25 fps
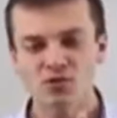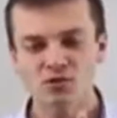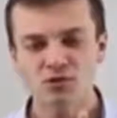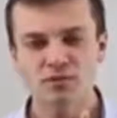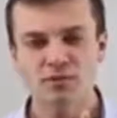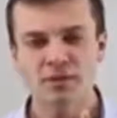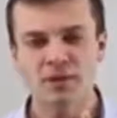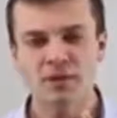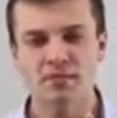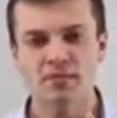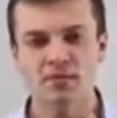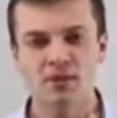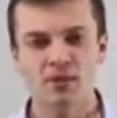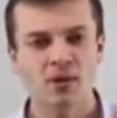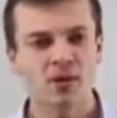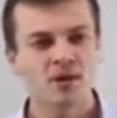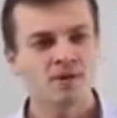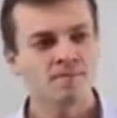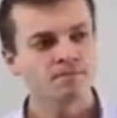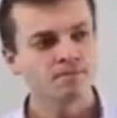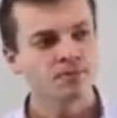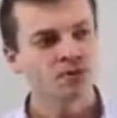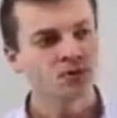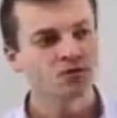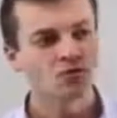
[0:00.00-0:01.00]
Those
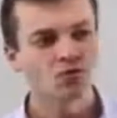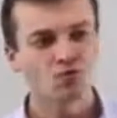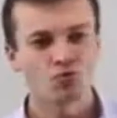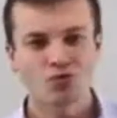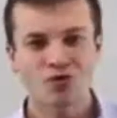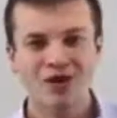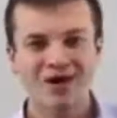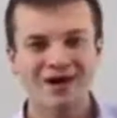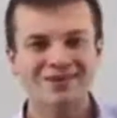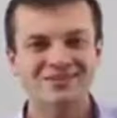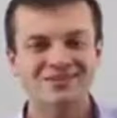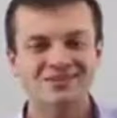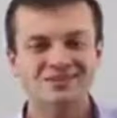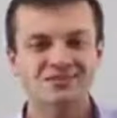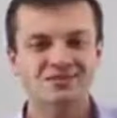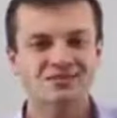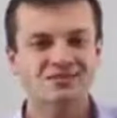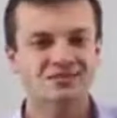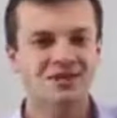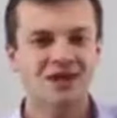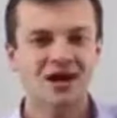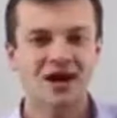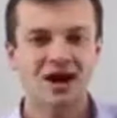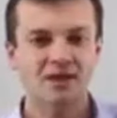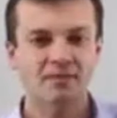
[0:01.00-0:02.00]
people rise to